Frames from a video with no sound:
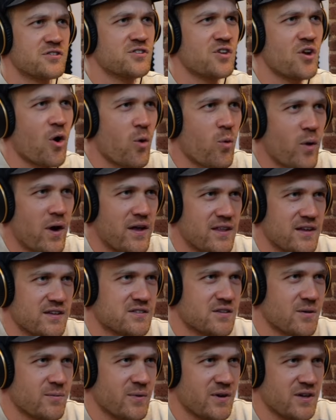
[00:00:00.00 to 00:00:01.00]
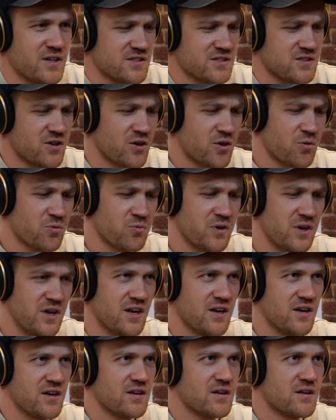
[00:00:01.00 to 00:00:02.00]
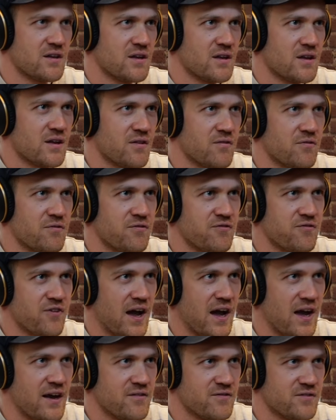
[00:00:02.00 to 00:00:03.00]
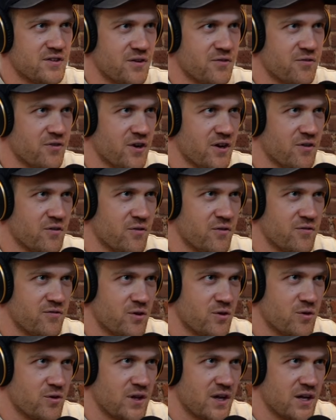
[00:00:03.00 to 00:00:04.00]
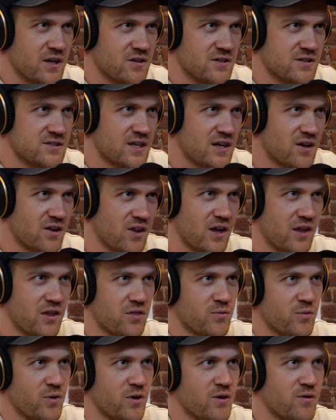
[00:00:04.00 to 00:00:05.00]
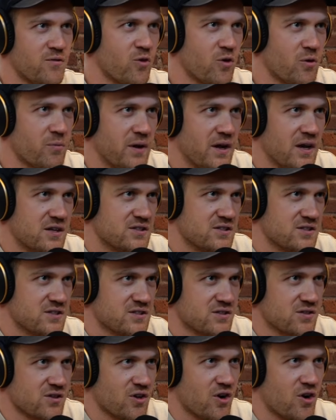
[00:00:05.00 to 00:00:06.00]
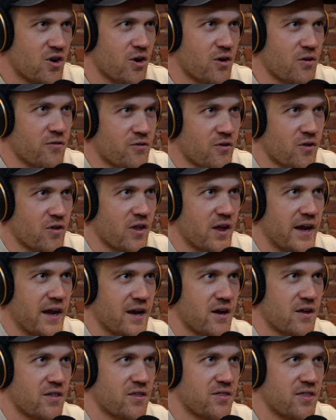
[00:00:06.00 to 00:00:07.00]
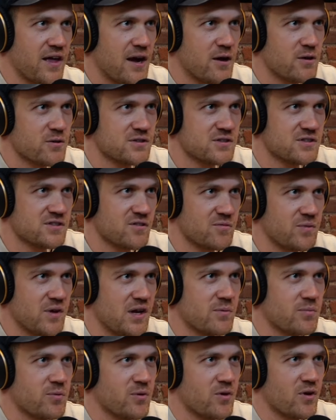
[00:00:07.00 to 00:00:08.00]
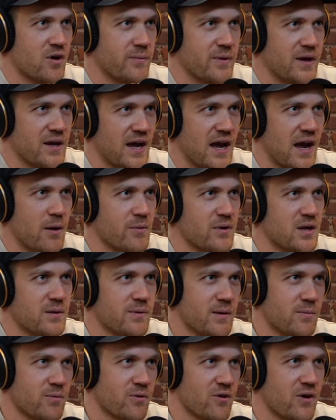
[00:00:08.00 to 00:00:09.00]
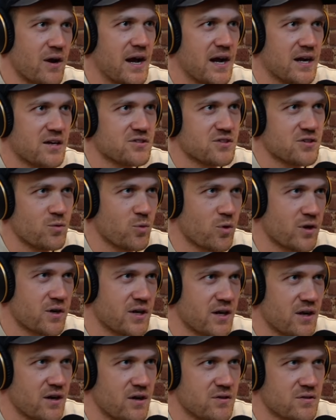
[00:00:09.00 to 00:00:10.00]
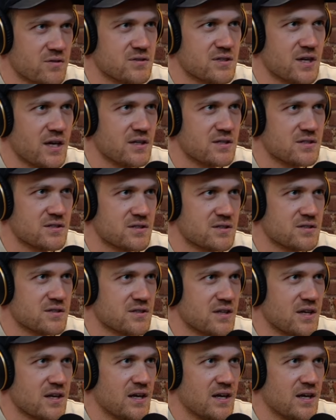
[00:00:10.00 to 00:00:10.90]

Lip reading: no way that somebody's gonna read 5 different review letters that are like 3 to 4 pages long for like thousands of people. I mean, how many people are actually working on those cases?